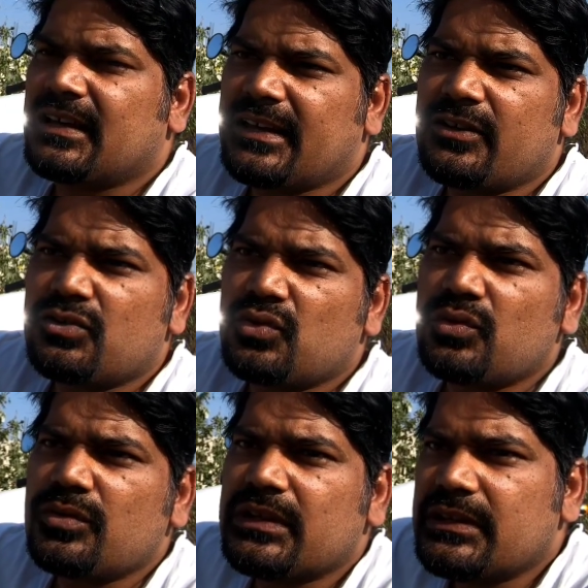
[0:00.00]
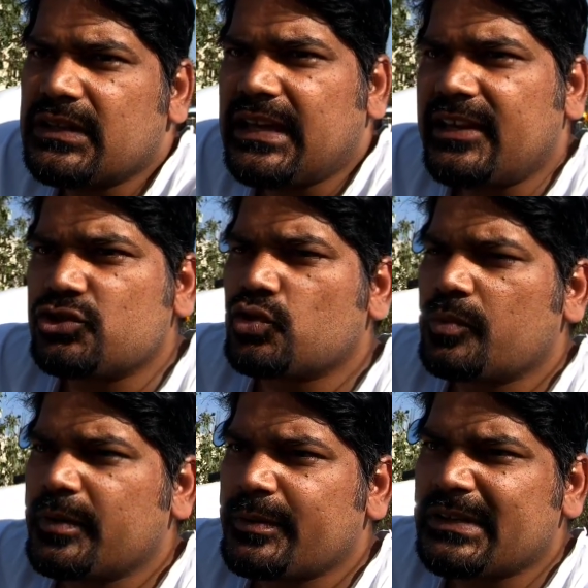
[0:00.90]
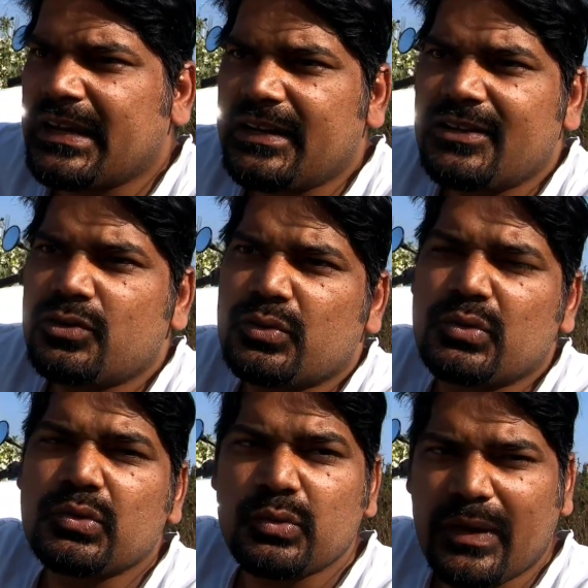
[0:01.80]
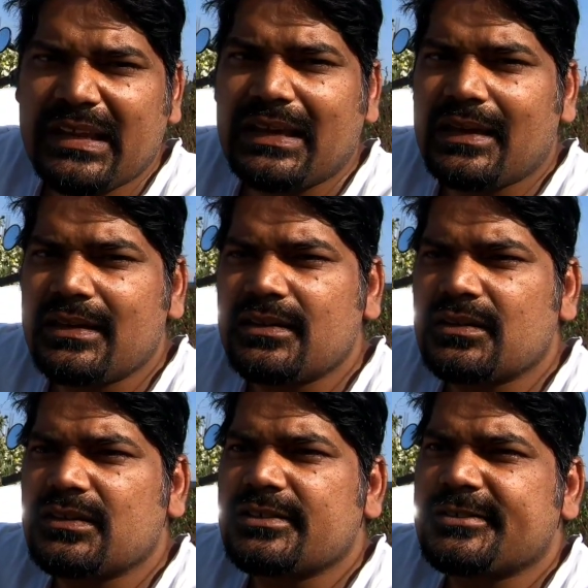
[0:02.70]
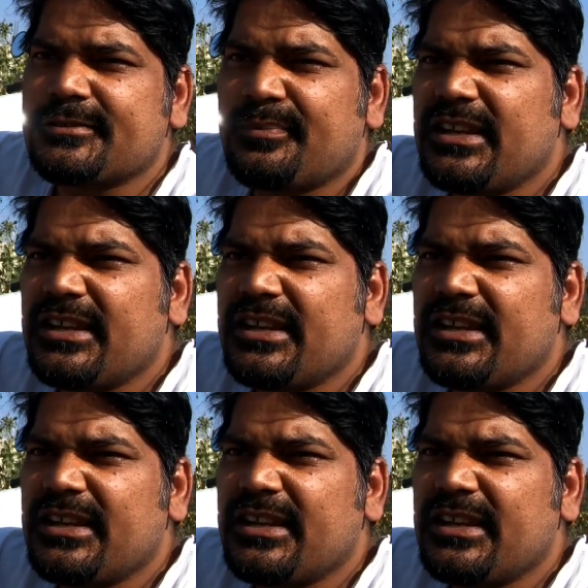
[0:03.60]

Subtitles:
again, to the age group between 18 to 28 years,